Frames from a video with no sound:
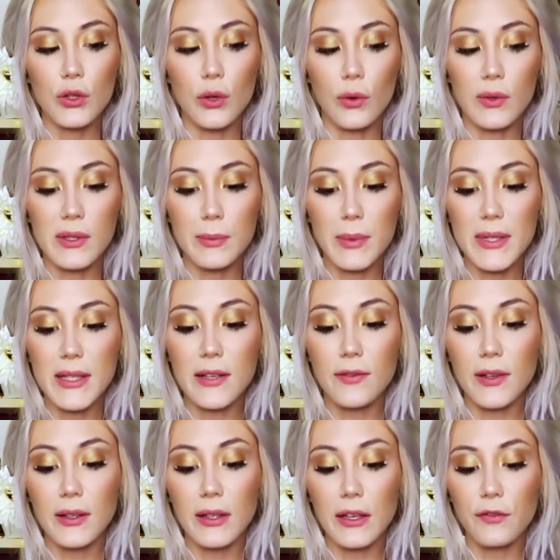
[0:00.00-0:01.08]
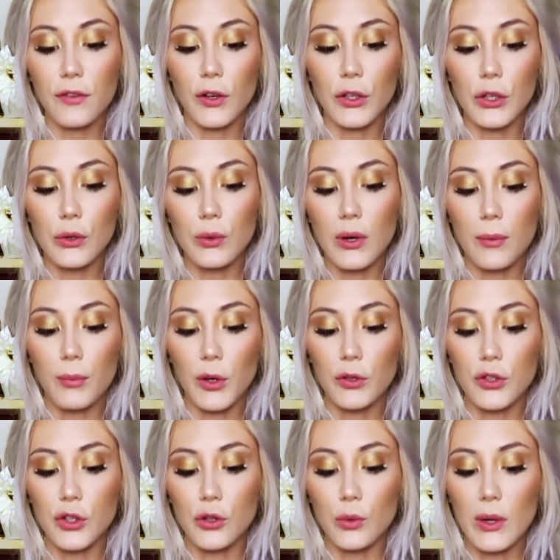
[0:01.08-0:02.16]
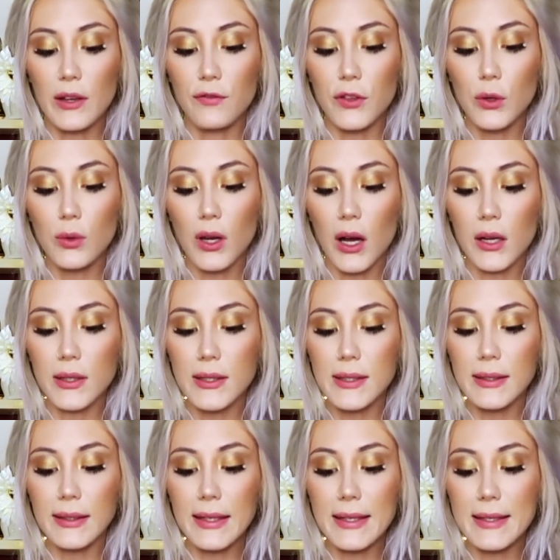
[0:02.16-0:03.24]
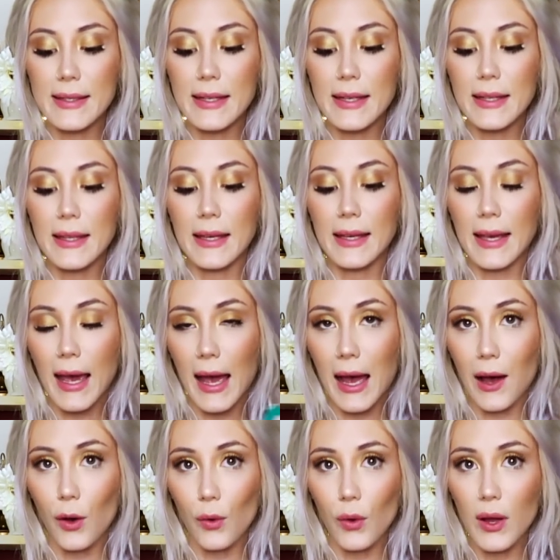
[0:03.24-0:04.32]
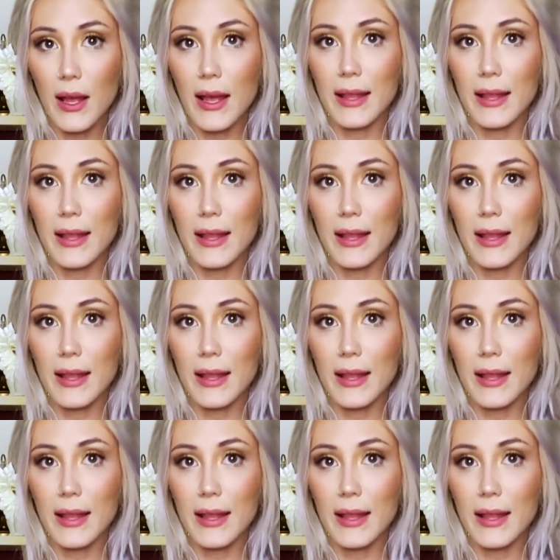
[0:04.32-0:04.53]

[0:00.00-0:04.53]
So specifically for you, number 2, if you constantly see the cow,